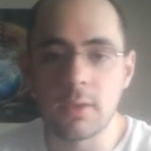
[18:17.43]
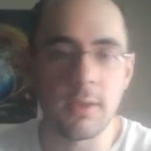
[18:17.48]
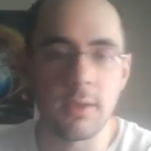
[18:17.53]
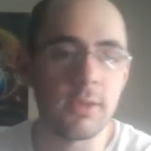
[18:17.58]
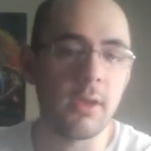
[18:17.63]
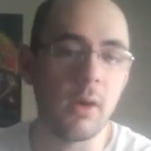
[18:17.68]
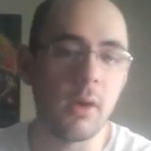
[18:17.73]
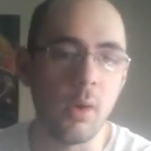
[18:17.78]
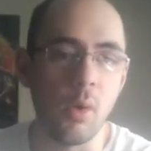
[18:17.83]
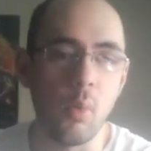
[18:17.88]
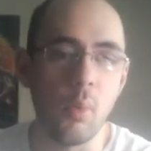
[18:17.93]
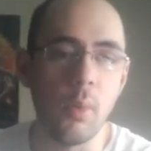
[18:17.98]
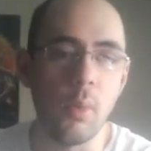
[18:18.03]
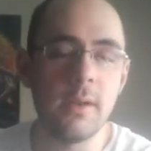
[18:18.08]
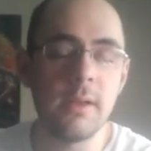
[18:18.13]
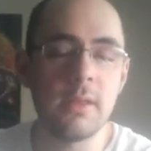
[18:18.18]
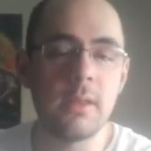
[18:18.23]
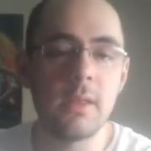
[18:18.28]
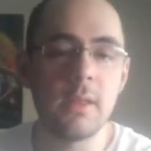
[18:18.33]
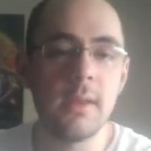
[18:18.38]
Cesaro
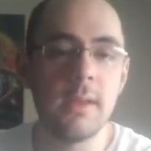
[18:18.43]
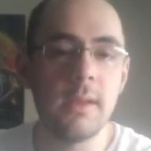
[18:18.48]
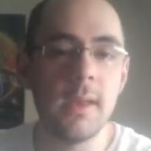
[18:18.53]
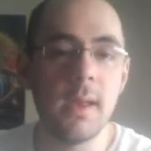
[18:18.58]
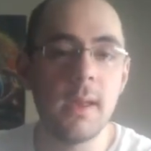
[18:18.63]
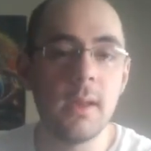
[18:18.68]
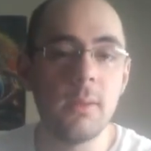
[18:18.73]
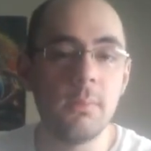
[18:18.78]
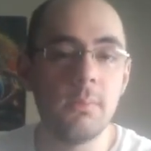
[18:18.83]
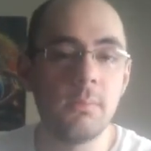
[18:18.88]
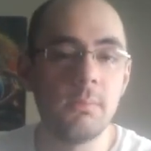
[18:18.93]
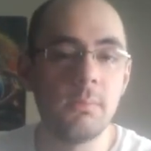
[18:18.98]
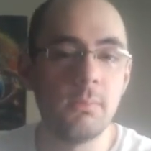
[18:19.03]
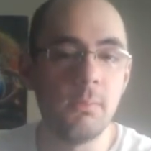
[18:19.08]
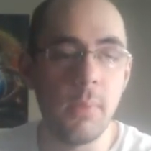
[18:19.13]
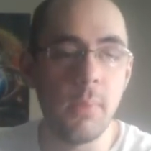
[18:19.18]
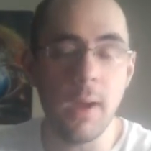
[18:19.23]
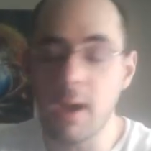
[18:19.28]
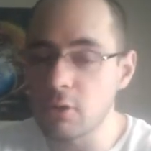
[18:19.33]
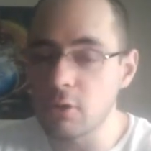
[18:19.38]
winning the
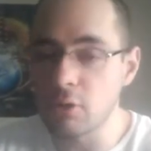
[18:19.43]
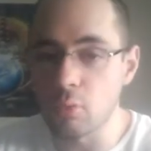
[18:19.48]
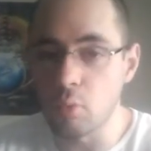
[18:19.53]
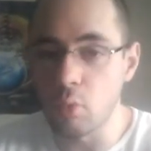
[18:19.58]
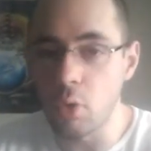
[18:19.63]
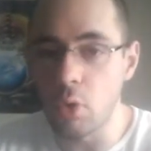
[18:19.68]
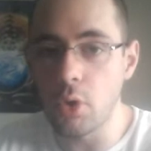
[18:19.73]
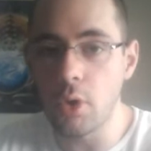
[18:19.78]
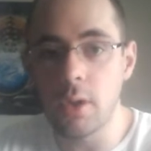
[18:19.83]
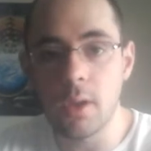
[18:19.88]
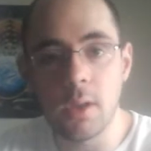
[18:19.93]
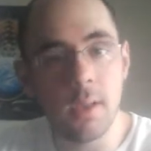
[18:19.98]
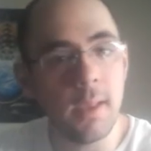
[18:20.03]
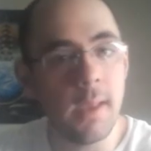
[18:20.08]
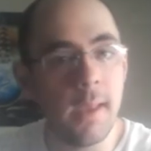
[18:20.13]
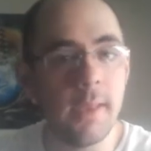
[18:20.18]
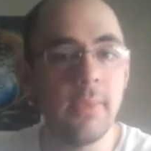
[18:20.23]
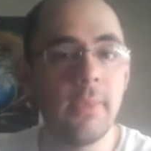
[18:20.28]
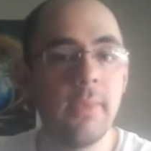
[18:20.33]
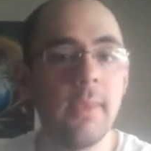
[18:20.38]
Battle
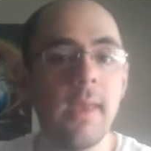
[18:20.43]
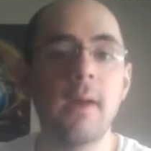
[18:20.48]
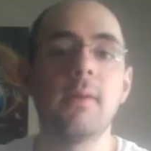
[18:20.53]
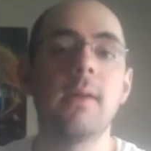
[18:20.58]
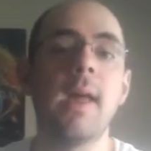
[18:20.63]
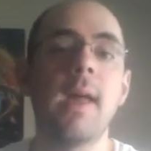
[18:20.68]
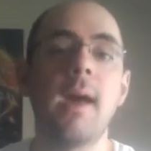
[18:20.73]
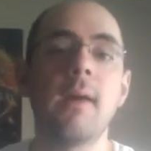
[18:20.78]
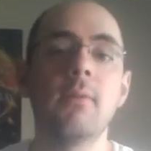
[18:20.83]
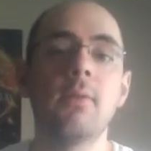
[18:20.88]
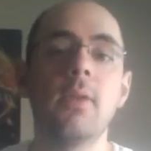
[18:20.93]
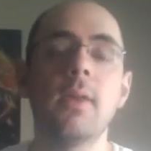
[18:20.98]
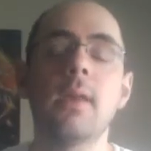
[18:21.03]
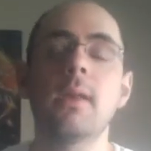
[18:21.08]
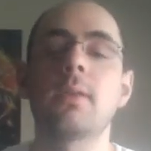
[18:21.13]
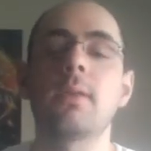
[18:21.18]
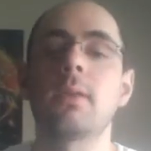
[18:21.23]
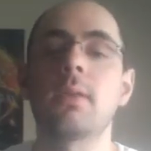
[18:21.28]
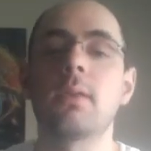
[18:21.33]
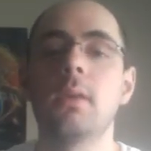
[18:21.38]
Royal, and now you have
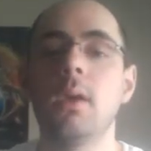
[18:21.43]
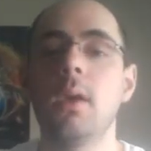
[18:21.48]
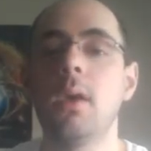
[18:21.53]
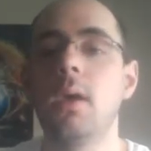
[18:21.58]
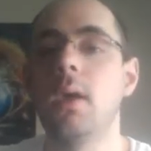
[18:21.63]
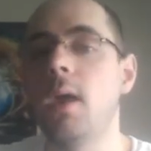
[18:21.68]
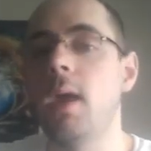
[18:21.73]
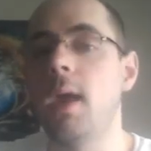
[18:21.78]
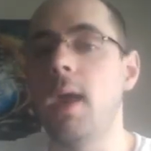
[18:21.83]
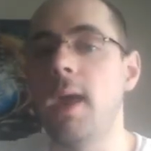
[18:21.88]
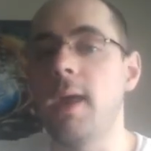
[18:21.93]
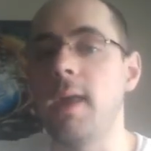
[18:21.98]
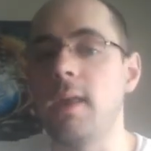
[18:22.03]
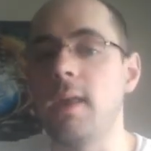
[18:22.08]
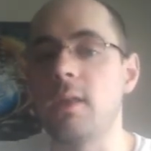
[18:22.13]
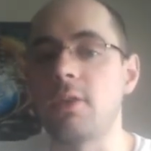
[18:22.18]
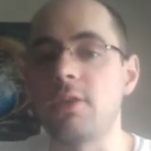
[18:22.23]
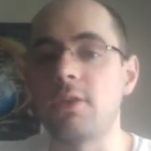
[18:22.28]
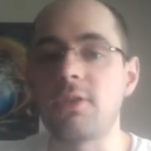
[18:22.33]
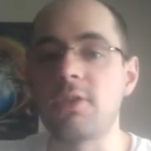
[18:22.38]
this.
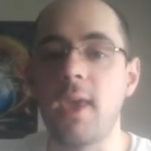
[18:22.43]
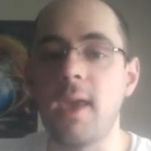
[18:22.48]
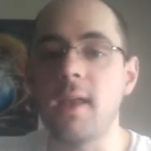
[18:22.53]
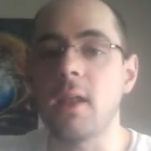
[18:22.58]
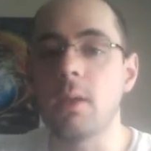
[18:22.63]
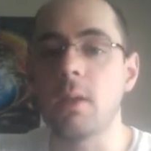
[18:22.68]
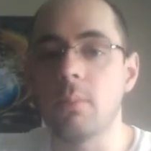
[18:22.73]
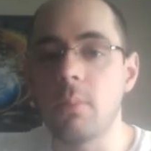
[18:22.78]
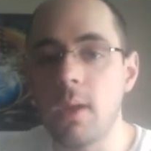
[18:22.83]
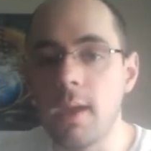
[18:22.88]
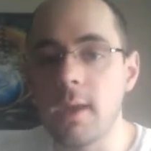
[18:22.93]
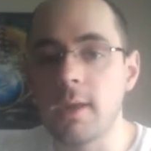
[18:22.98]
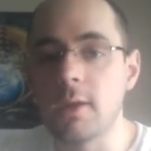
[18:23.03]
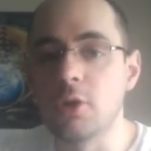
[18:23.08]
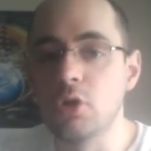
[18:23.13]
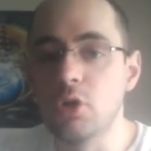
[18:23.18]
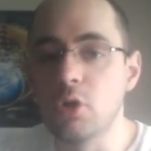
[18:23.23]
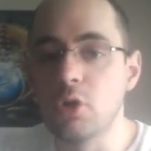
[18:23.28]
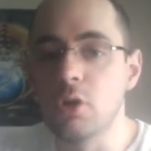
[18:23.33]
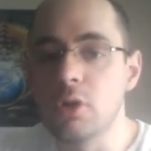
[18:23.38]
A setup, a
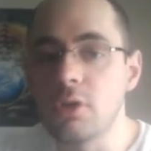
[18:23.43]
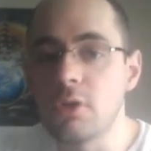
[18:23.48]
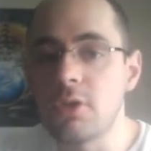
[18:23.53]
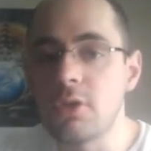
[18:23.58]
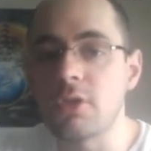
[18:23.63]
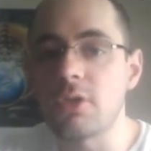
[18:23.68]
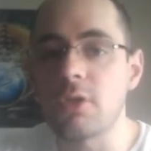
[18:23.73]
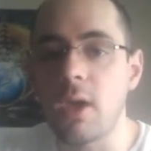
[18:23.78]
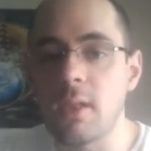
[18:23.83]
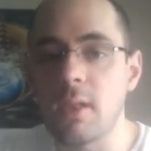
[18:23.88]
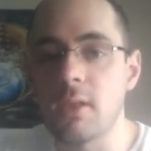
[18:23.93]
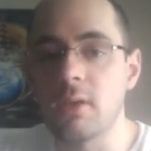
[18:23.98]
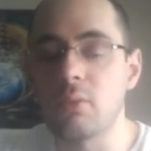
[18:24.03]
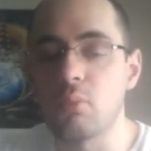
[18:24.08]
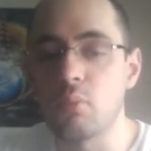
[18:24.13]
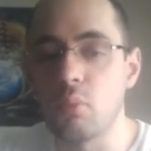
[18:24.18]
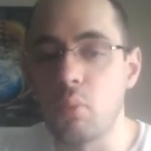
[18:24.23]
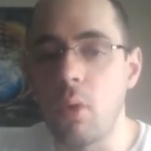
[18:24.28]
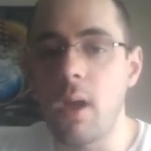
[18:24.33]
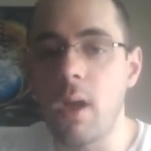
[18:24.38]
good,
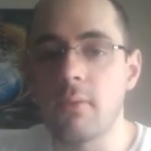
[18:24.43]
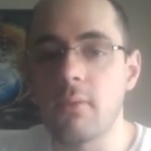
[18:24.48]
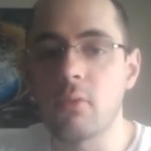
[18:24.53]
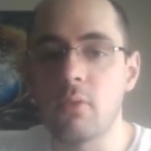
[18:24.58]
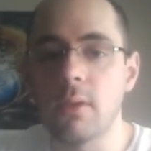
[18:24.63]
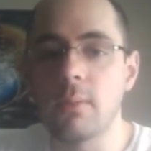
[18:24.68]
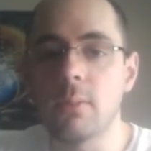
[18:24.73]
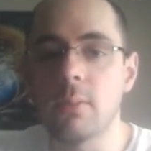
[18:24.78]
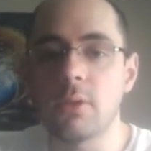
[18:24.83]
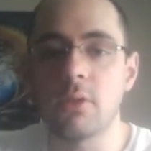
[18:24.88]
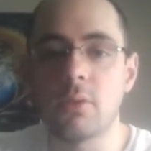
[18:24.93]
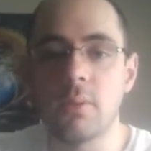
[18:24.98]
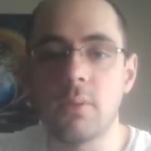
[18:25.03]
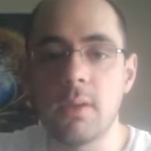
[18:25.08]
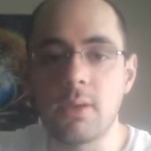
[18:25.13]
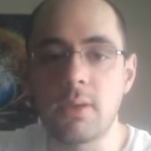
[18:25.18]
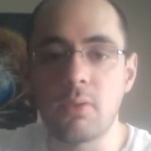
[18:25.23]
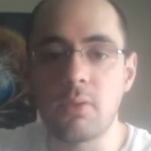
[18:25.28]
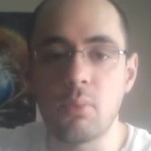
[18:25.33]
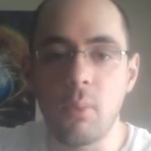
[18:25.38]
solid rivalry
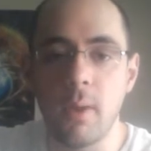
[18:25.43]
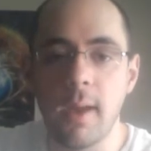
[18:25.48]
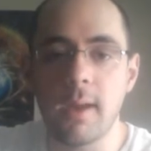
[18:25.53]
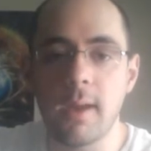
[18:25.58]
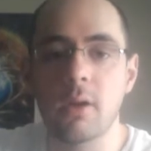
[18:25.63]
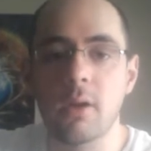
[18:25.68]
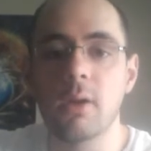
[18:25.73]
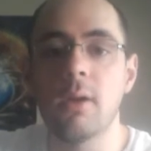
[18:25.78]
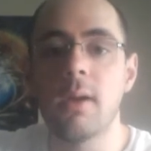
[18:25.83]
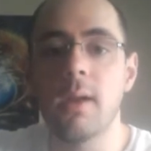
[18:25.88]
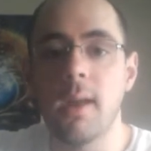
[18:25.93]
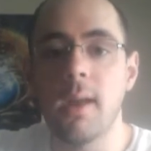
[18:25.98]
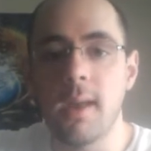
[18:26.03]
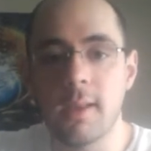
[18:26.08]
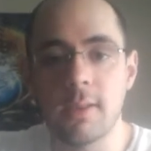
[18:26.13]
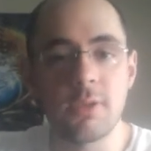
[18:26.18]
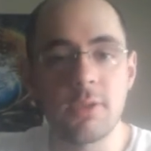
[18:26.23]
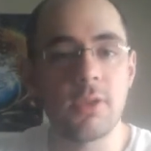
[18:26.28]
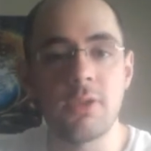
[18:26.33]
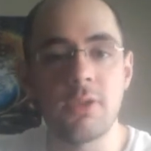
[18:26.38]
between Swagger
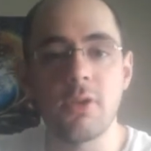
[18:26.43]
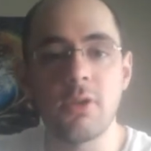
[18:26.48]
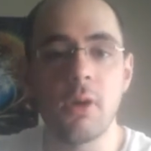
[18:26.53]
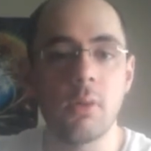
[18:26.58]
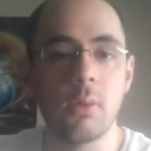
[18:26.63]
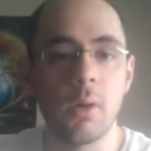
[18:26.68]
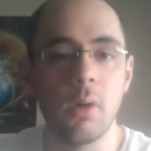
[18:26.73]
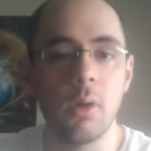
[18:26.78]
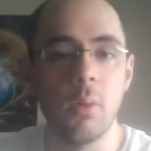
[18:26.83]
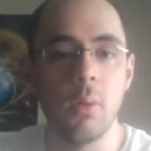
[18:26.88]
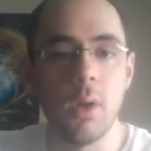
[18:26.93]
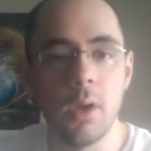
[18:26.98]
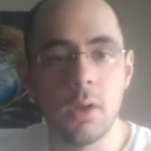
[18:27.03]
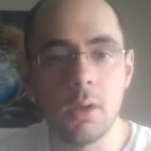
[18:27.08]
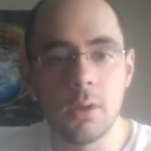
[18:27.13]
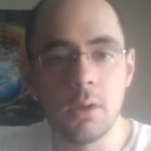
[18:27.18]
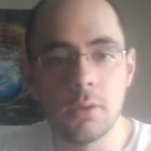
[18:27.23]
and Cesaro.